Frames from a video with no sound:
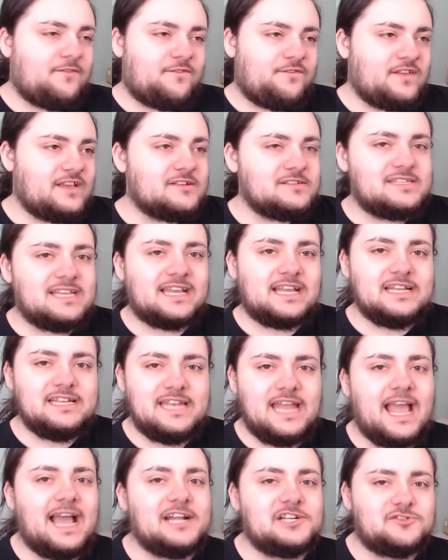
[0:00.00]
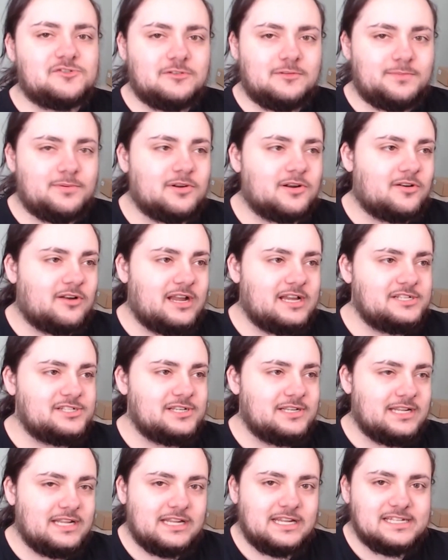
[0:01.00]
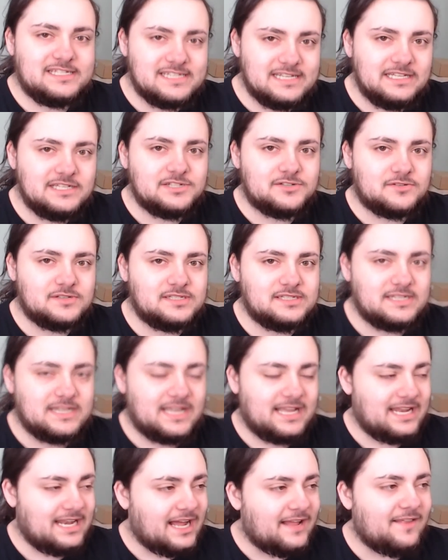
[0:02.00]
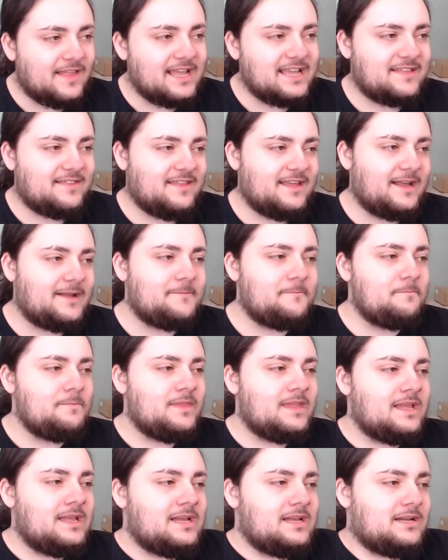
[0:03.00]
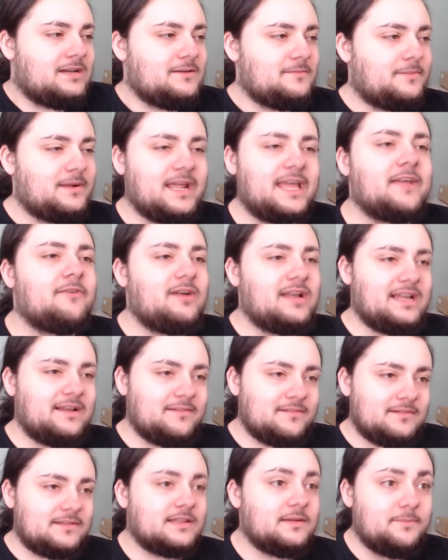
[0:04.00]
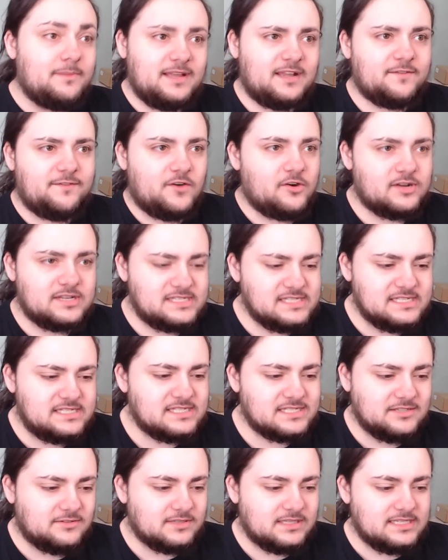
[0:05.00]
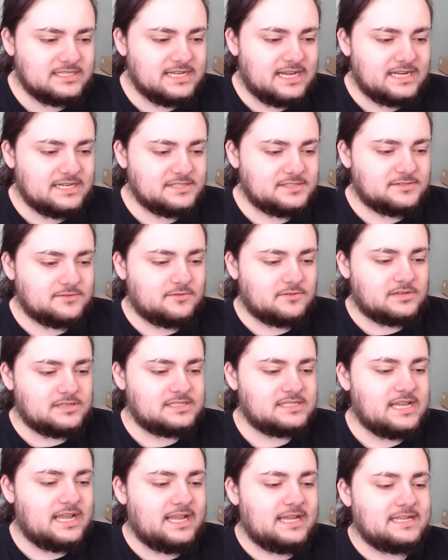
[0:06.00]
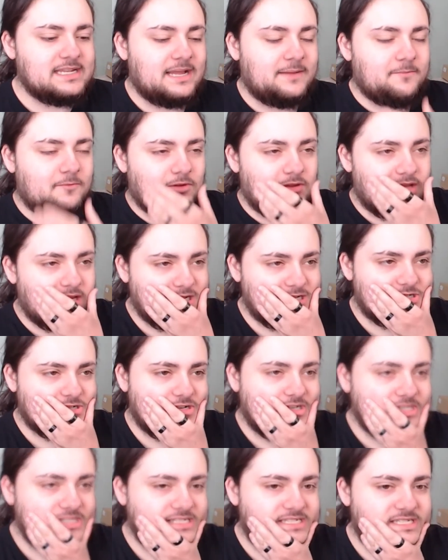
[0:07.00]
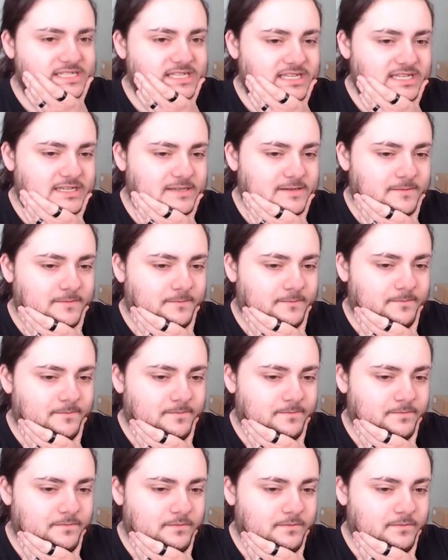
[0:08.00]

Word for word: it feels like a natural progression and it's interesting and I like that. But anyway, the big focus is still the dinosaurs and I'm really intrigued to see